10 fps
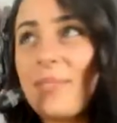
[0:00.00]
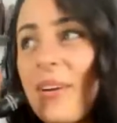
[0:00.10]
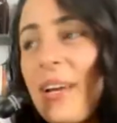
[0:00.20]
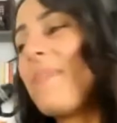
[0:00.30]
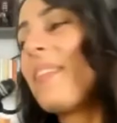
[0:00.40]

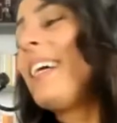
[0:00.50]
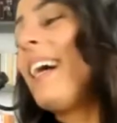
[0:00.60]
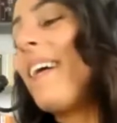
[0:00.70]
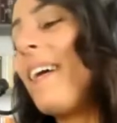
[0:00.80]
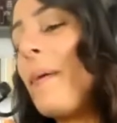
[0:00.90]
Okay. Yeah.
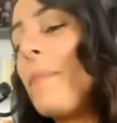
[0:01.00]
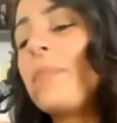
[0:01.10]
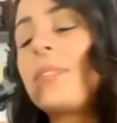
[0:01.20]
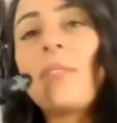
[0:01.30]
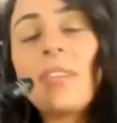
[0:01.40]
Um,
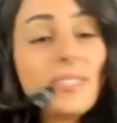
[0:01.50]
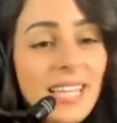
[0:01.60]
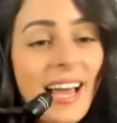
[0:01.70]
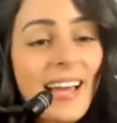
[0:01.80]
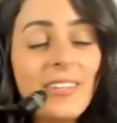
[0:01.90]
so there's
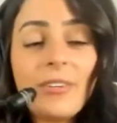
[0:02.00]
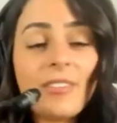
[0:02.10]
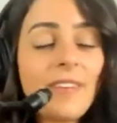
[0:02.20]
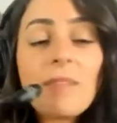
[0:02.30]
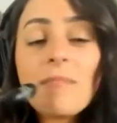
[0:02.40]
that. You can
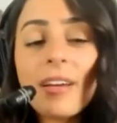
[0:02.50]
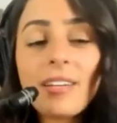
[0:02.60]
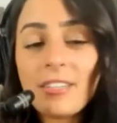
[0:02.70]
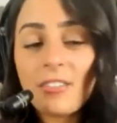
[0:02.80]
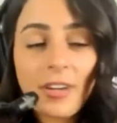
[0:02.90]
find me on
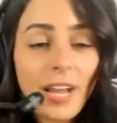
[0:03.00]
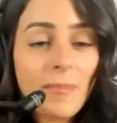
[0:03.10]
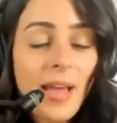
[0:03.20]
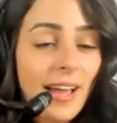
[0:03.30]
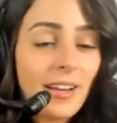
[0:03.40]
Instagram
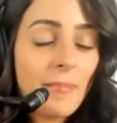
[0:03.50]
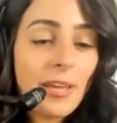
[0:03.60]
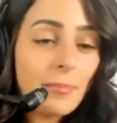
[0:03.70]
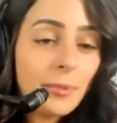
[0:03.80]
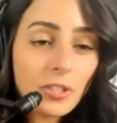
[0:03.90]
at
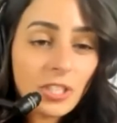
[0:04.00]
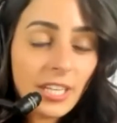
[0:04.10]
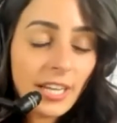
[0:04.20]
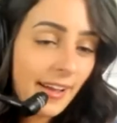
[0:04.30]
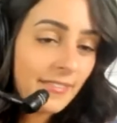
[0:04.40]
Amanda
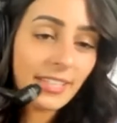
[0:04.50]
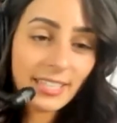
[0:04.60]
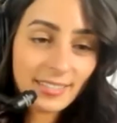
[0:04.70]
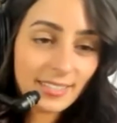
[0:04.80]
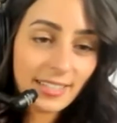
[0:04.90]
Bucci. I have
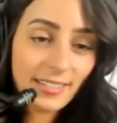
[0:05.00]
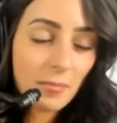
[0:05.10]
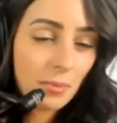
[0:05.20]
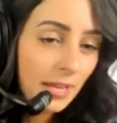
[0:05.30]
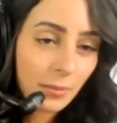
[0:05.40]
links to
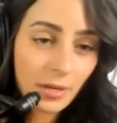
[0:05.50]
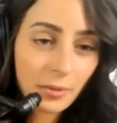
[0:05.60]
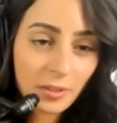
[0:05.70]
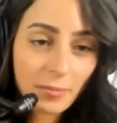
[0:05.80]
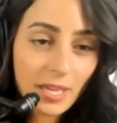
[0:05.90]
apply to work
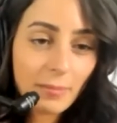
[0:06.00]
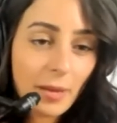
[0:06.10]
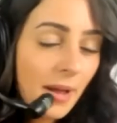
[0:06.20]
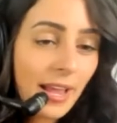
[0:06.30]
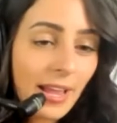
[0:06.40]
with me in my
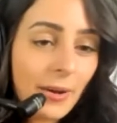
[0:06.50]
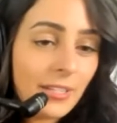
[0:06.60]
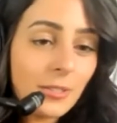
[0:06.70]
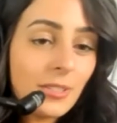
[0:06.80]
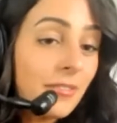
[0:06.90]
bio. I
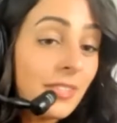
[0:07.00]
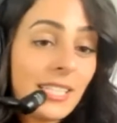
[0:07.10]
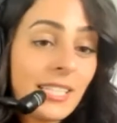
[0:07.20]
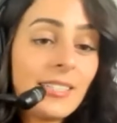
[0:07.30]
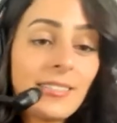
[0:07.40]
do different
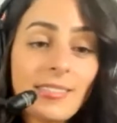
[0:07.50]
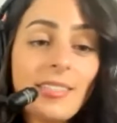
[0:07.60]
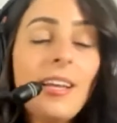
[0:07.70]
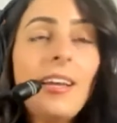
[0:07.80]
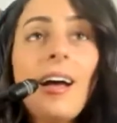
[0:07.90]
things.
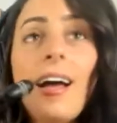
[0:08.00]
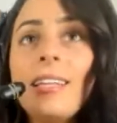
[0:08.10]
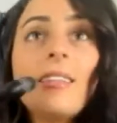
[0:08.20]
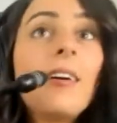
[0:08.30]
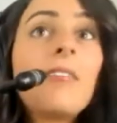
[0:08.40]
I
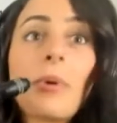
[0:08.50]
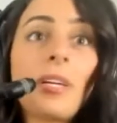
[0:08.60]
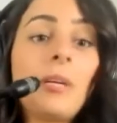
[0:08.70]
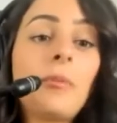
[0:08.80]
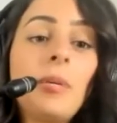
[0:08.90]
love
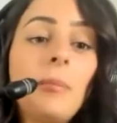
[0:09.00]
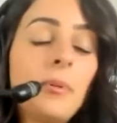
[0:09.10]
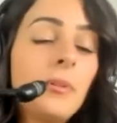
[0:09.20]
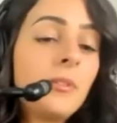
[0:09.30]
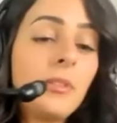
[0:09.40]
working with
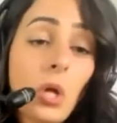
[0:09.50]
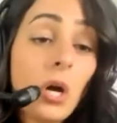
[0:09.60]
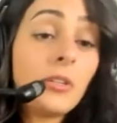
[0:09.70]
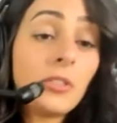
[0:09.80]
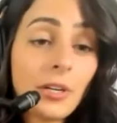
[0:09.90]
people
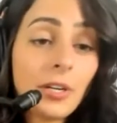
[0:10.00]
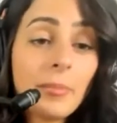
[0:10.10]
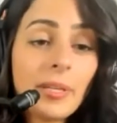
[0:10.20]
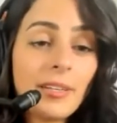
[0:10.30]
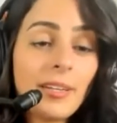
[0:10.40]
long term
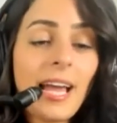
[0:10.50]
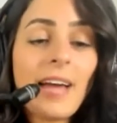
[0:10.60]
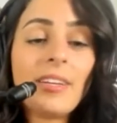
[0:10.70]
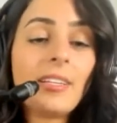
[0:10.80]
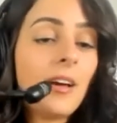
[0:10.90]
and
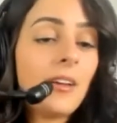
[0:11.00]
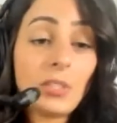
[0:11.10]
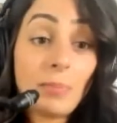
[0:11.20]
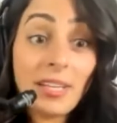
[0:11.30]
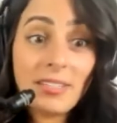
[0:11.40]
having a lot of
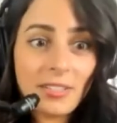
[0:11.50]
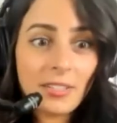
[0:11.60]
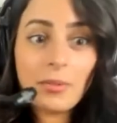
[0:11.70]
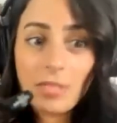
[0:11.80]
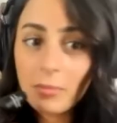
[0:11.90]
space to
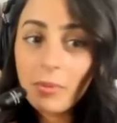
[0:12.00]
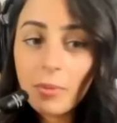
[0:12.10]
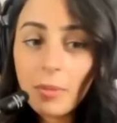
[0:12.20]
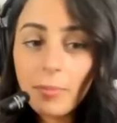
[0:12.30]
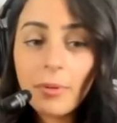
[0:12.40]
go deep with
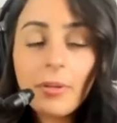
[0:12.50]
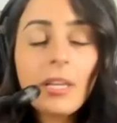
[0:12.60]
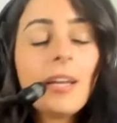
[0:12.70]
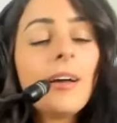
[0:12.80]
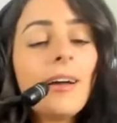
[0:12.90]
people.
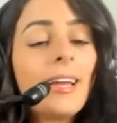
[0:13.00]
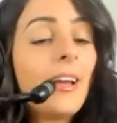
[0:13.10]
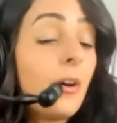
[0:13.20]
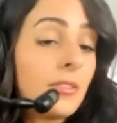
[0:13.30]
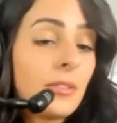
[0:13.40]
Mm-hmm. I
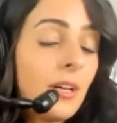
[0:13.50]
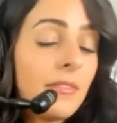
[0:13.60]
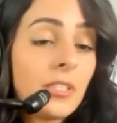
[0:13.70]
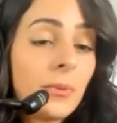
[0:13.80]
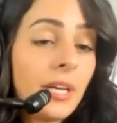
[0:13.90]
also love
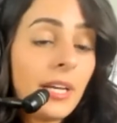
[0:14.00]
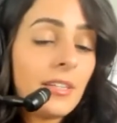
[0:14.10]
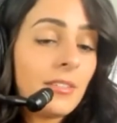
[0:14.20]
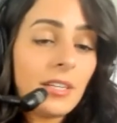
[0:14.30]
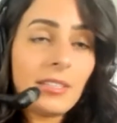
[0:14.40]
doing a,
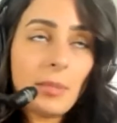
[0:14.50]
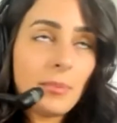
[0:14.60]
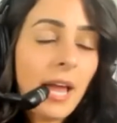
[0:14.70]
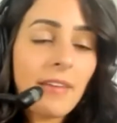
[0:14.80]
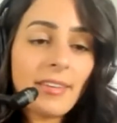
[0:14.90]
a, deep
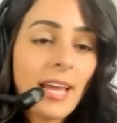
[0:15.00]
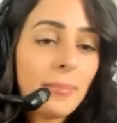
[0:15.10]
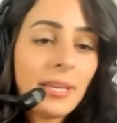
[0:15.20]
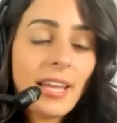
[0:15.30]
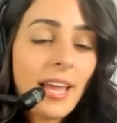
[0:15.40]
dive
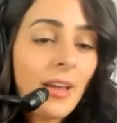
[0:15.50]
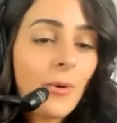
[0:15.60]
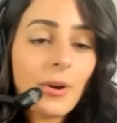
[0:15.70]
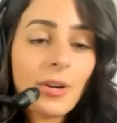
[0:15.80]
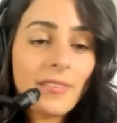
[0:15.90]
VIP day
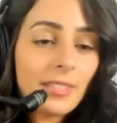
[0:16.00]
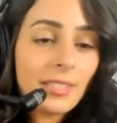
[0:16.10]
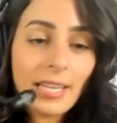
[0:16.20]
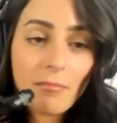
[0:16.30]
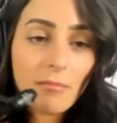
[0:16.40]
or even
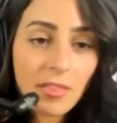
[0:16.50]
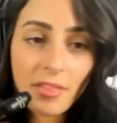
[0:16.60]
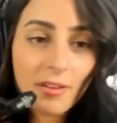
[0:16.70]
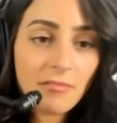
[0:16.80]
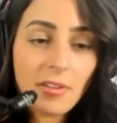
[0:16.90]
like a month
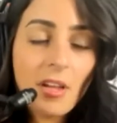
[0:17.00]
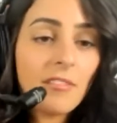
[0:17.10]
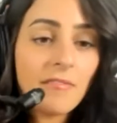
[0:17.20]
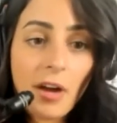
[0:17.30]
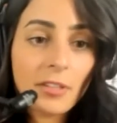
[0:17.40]
of
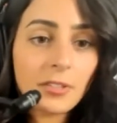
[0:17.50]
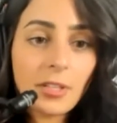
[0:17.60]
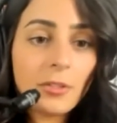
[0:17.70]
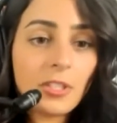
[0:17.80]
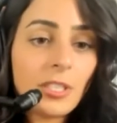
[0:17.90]
Voxer
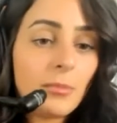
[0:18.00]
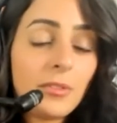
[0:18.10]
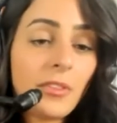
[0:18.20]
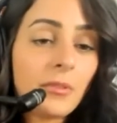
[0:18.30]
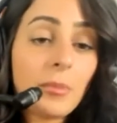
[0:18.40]
coaching to
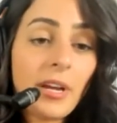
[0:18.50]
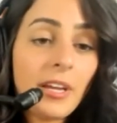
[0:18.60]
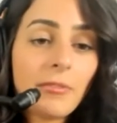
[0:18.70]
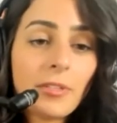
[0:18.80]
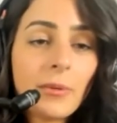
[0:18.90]
move through a breakthrough.